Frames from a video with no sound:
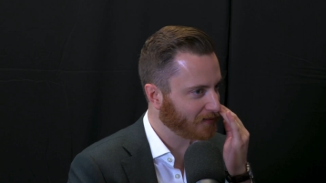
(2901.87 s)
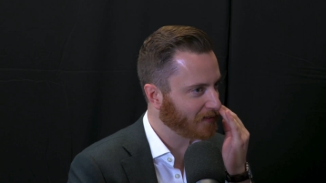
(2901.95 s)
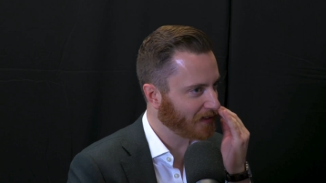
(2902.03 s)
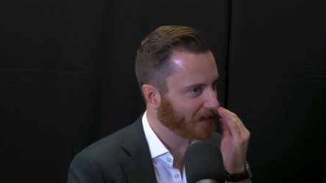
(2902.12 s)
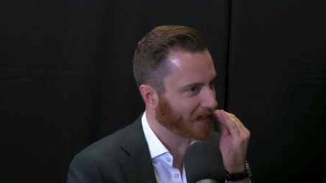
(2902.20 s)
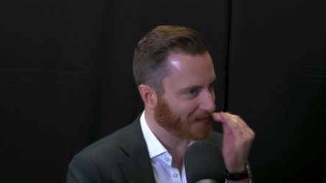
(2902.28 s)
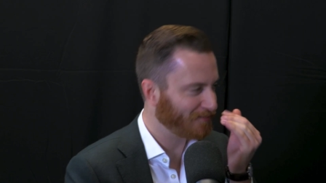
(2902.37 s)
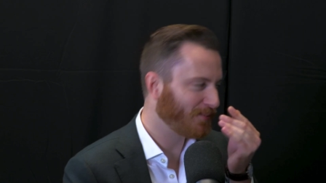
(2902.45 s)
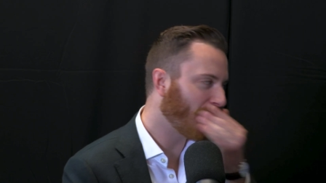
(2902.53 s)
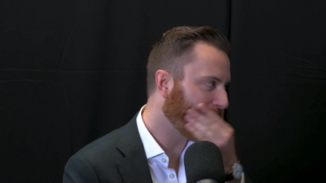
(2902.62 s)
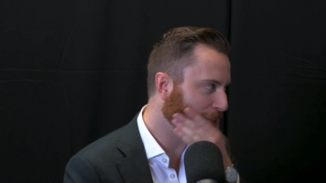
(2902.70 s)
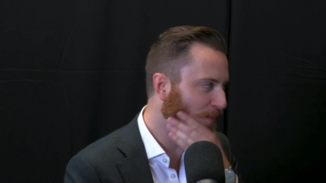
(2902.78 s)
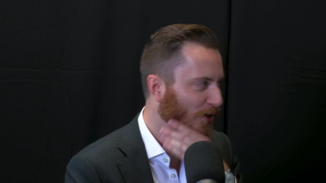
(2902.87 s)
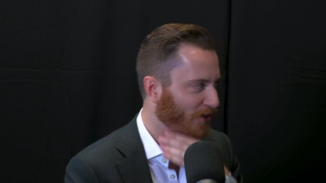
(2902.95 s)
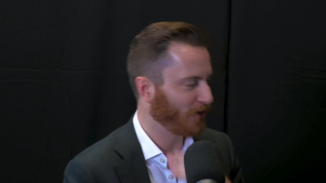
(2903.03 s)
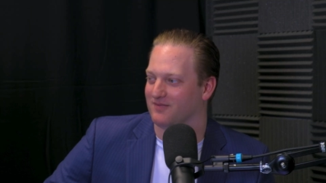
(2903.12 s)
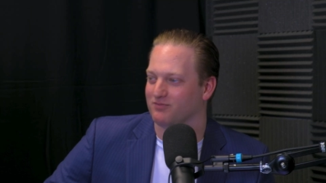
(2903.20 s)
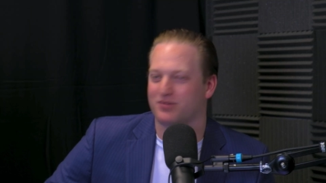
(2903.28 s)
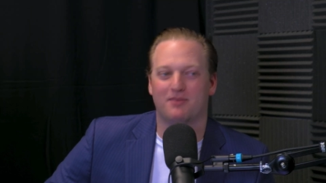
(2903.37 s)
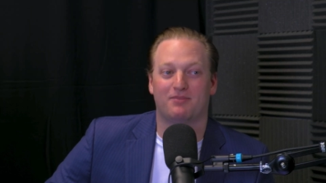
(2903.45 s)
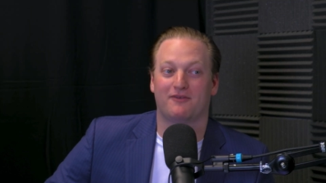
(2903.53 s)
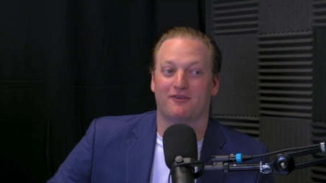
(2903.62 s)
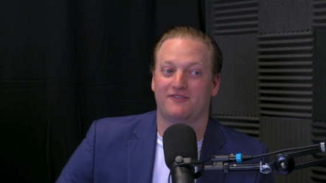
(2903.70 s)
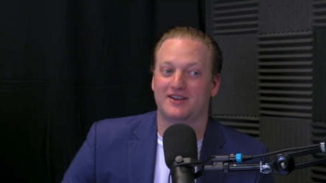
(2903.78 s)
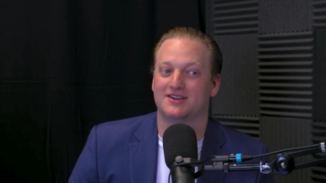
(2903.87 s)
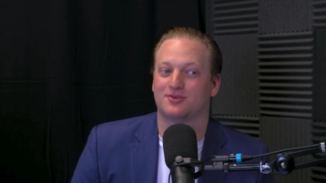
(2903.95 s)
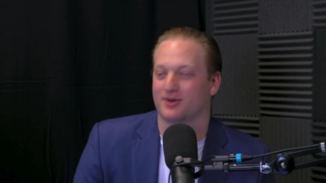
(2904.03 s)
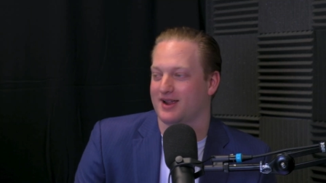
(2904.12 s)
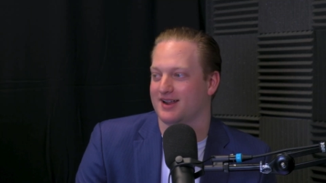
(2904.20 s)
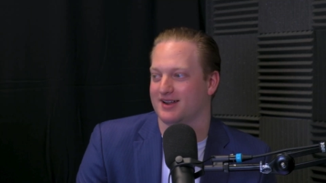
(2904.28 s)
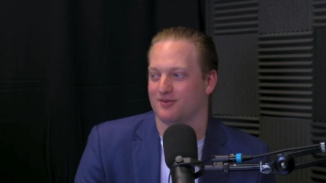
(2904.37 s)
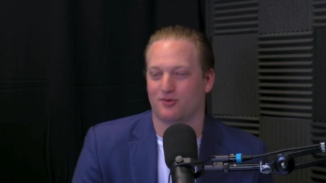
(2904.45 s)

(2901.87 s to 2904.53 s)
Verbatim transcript: Yeah, I'm with you. But for 50 grand,